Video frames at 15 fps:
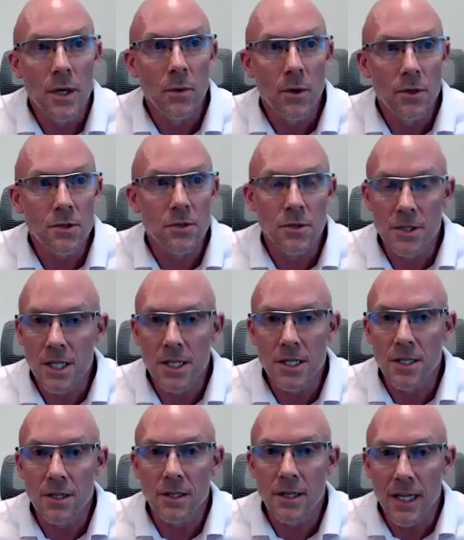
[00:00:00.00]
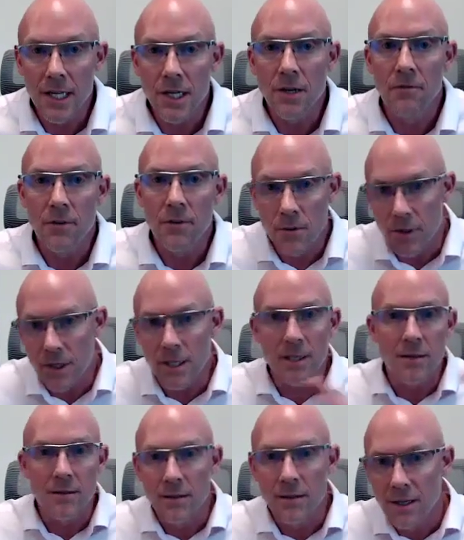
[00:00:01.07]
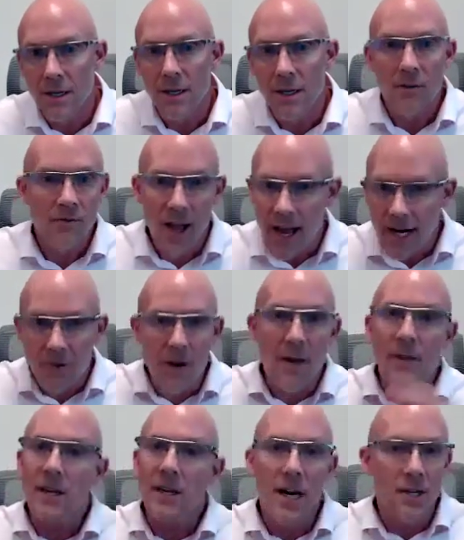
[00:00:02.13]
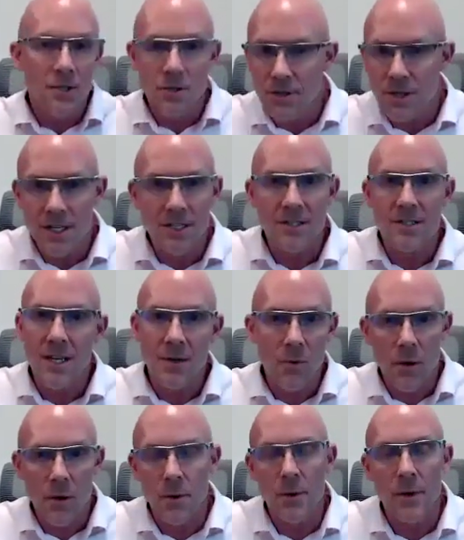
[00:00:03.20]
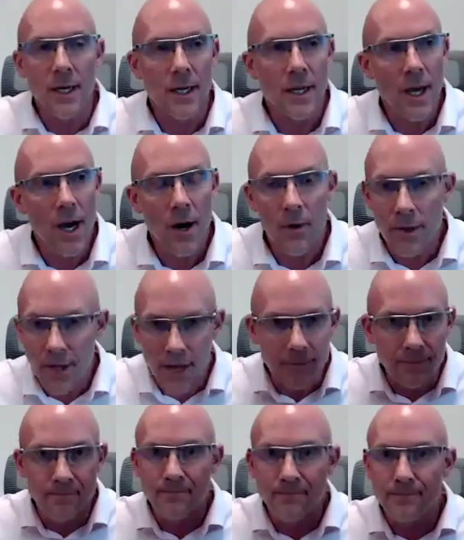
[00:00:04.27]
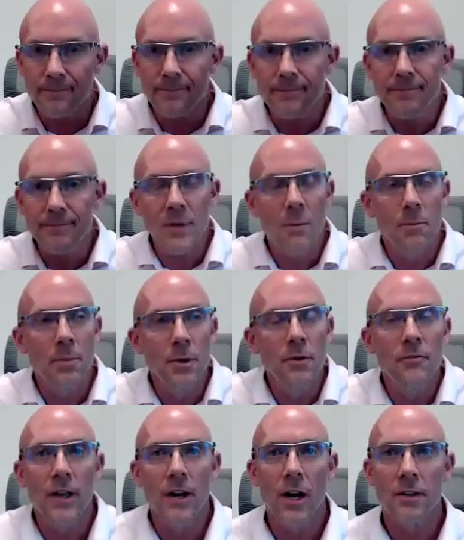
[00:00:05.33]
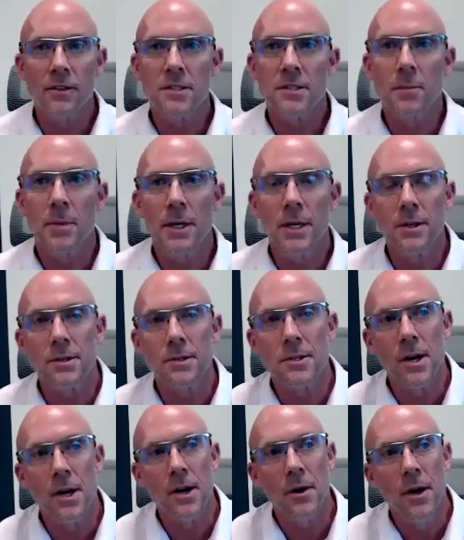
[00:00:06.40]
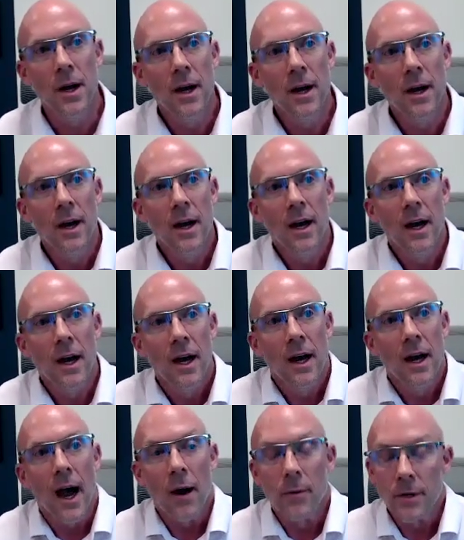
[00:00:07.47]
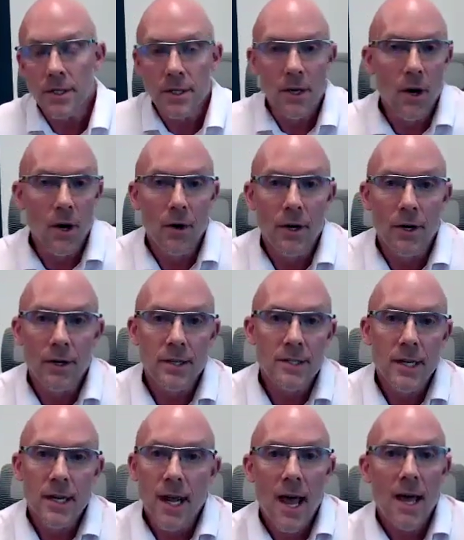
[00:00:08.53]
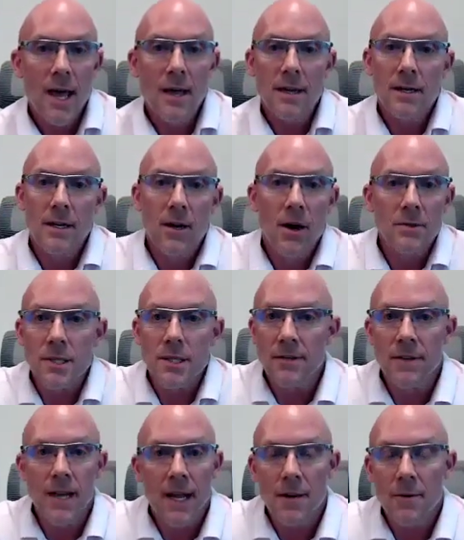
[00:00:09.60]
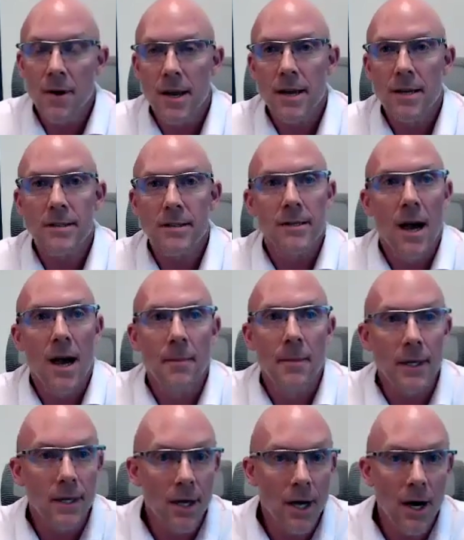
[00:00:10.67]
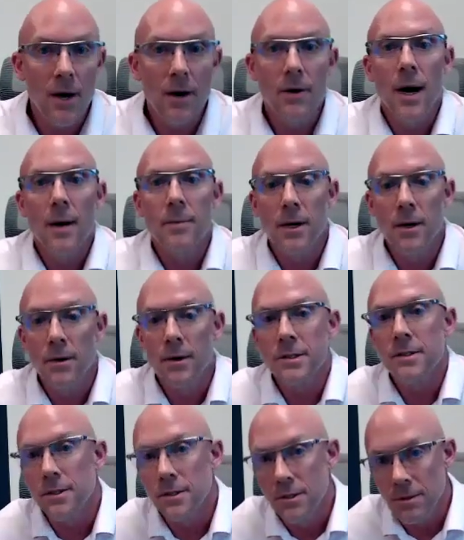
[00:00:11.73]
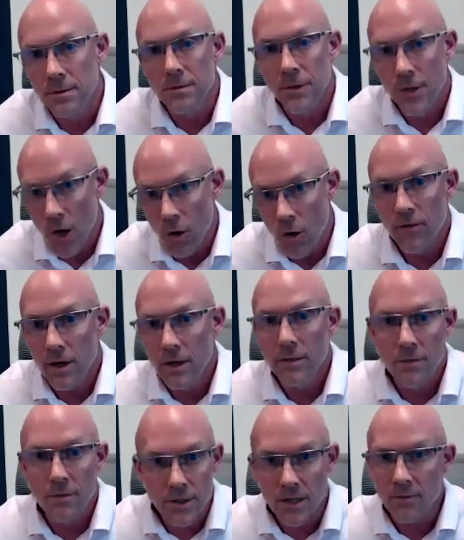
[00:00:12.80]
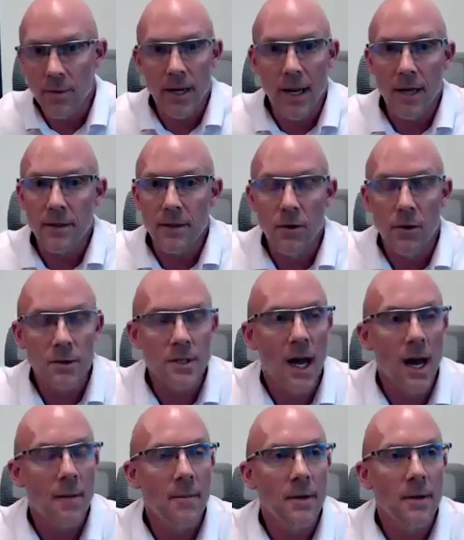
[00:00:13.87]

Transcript: were strategically interviewing and flying around the country and seeing where we were going to go. And then poof, that all disappeared. So I went to the owner and said, hey, I was leaving anyways. I'm going to go. I'm going to Nova, which I've been at the whole time.